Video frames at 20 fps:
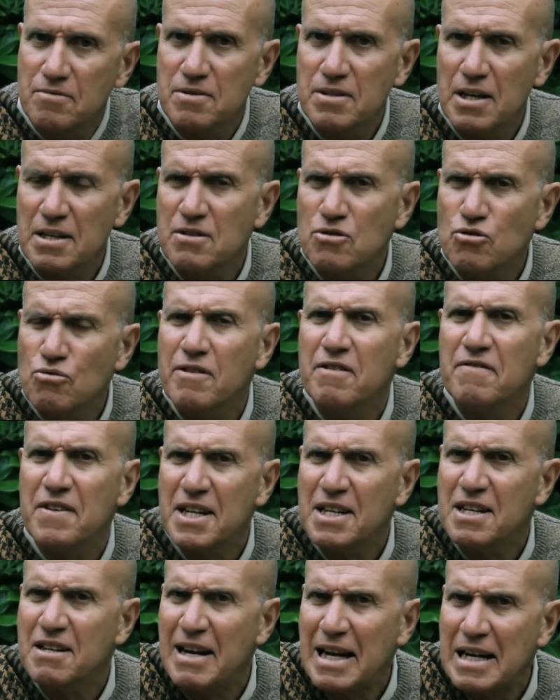that do a very
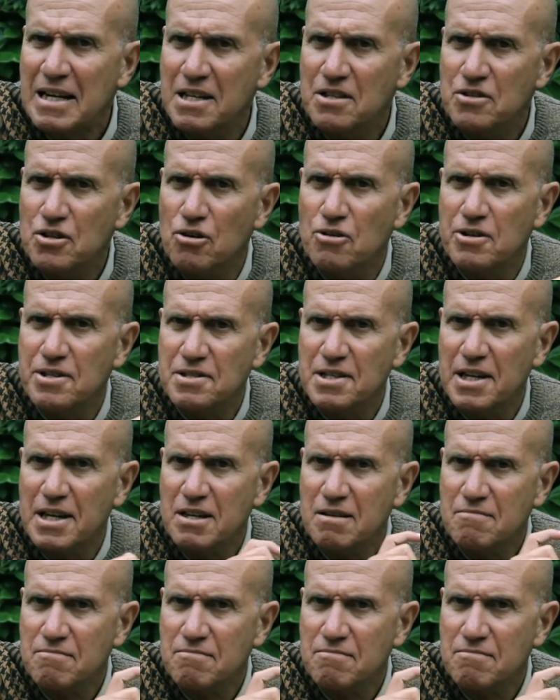crackling noise. They